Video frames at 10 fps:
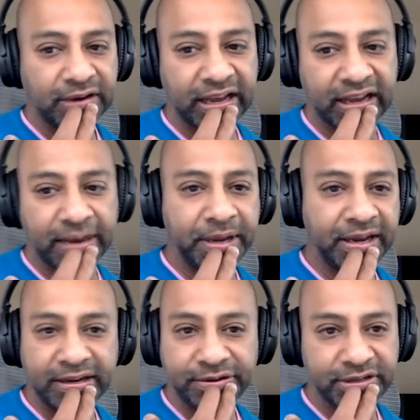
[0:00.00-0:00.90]
like I'm
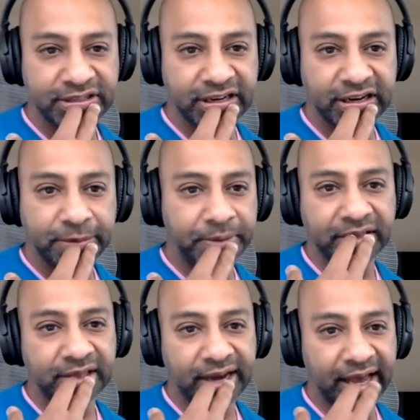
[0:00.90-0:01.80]
not interested in
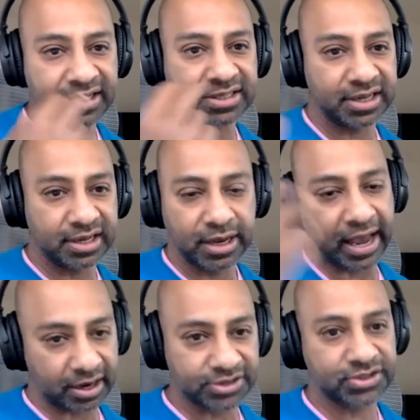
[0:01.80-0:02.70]
being the next
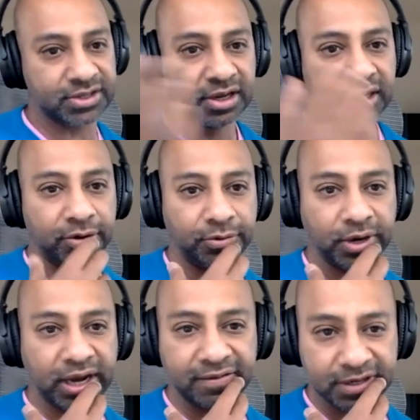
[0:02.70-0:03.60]
X
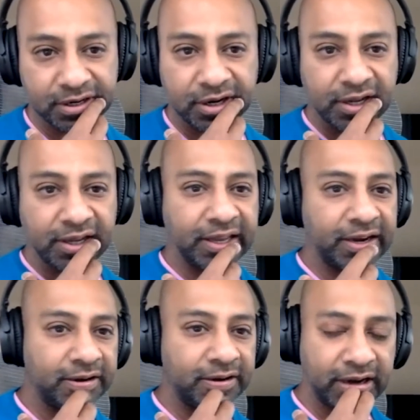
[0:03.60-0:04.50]
whatever,
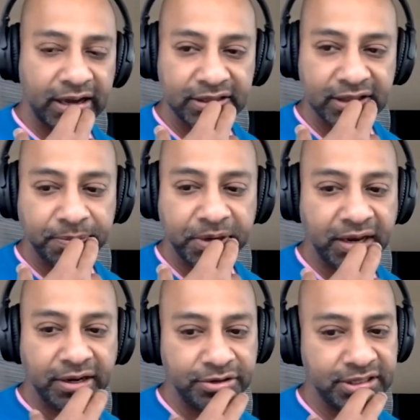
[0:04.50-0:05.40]
I'm
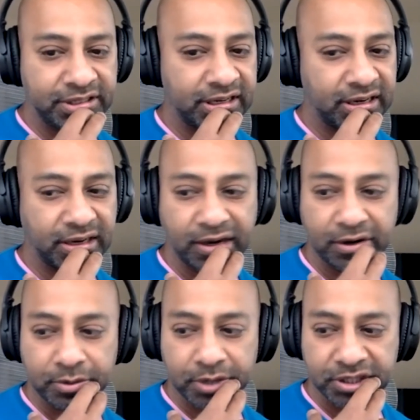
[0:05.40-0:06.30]
not interested in
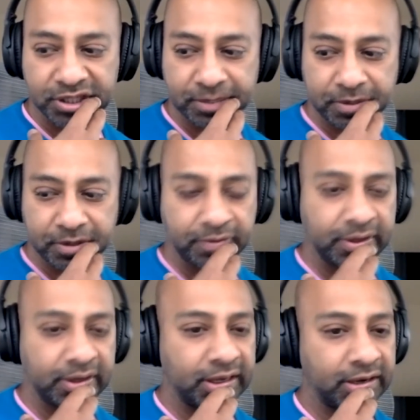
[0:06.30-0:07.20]
hero worship or
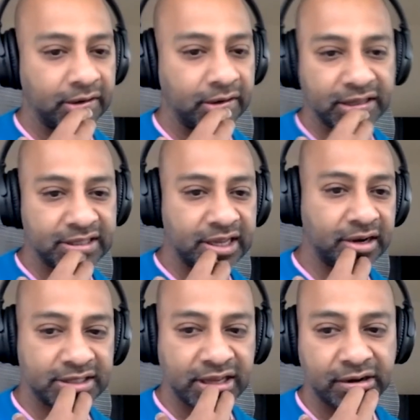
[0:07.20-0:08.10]
what, et
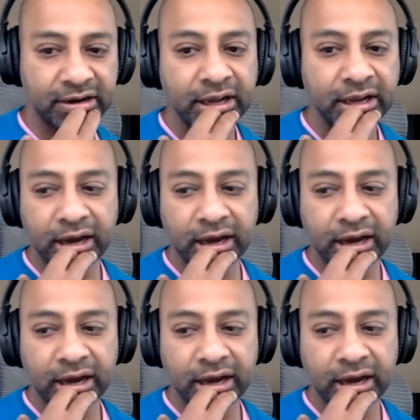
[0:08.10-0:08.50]
cetera, et cetera.